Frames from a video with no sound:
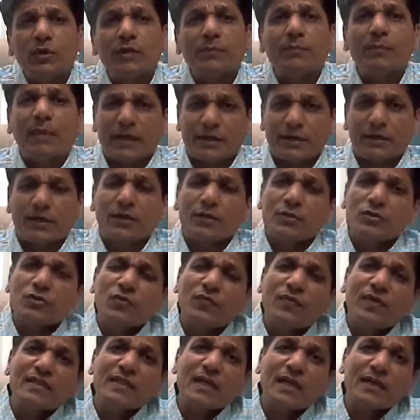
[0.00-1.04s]
met, so
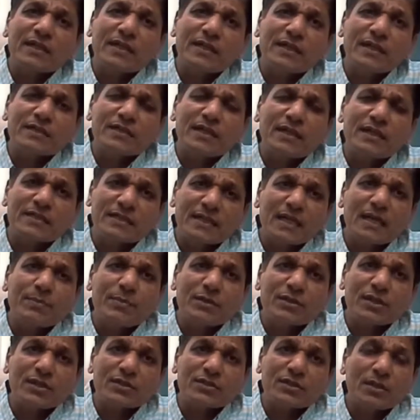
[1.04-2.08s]
far as the architecture itself
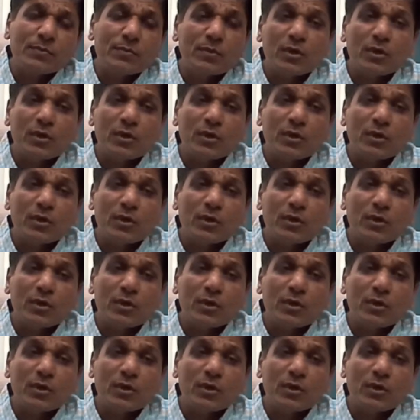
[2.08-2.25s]
is concerned,